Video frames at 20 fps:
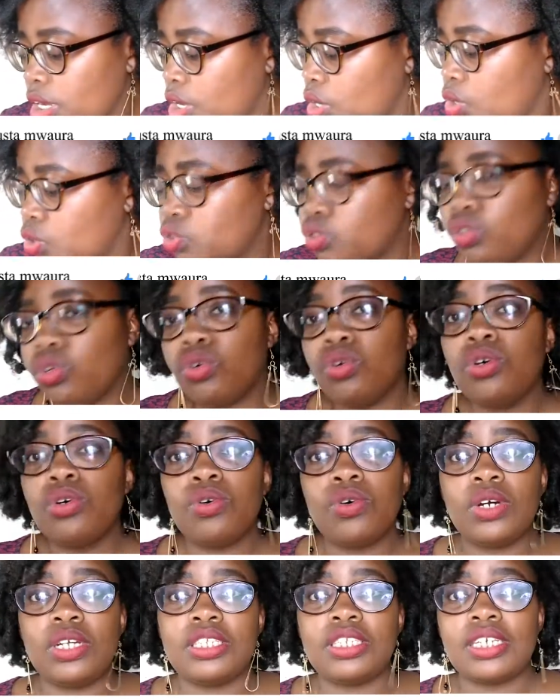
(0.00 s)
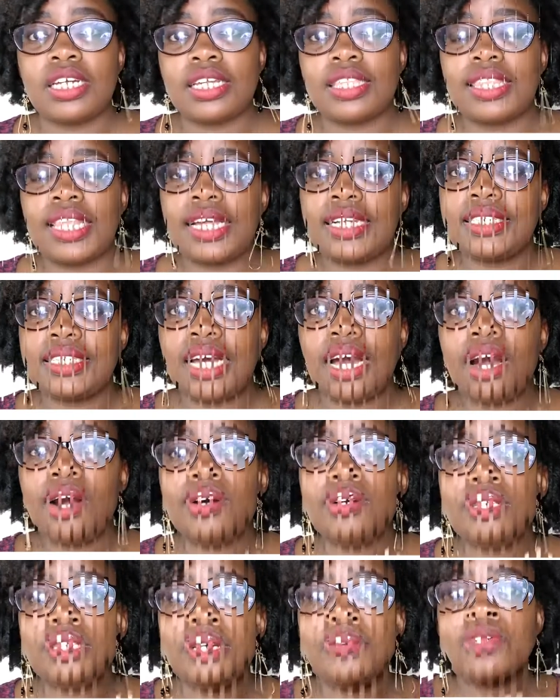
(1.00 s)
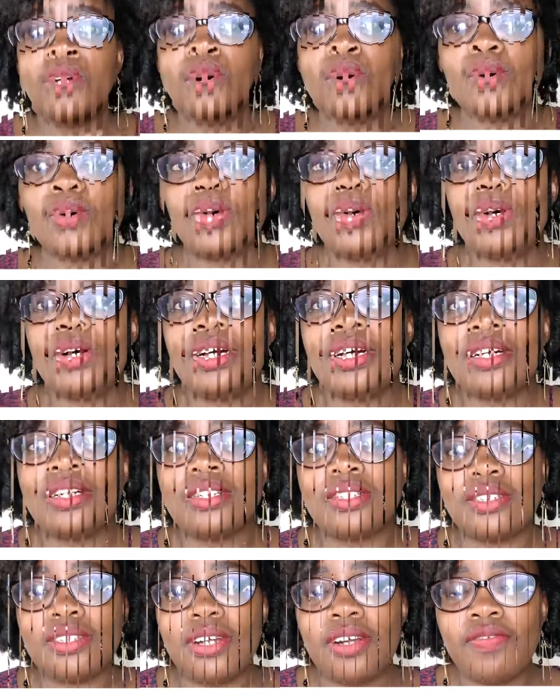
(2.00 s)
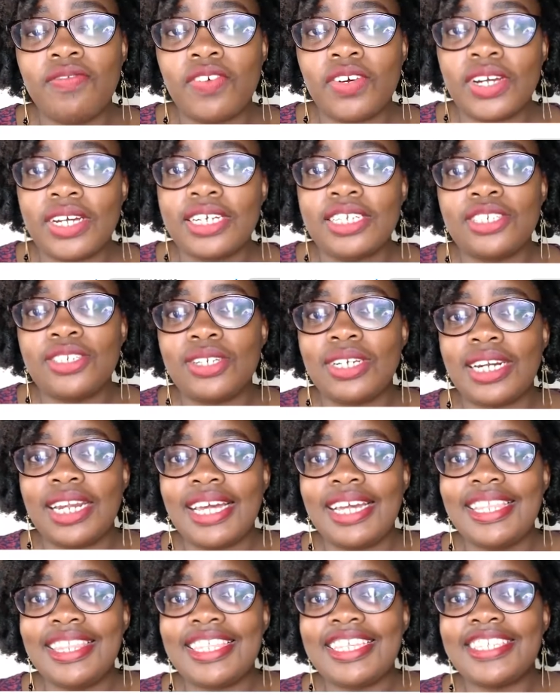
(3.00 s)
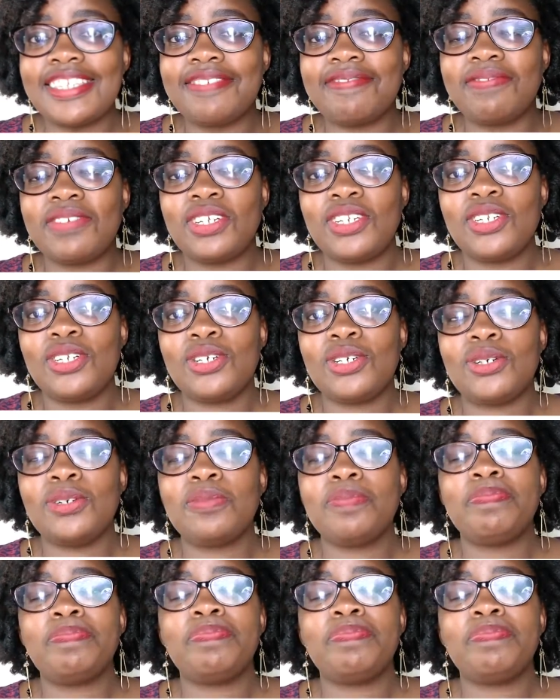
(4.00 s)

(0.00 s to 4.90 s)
So go and check that out. So don't forget to like this video,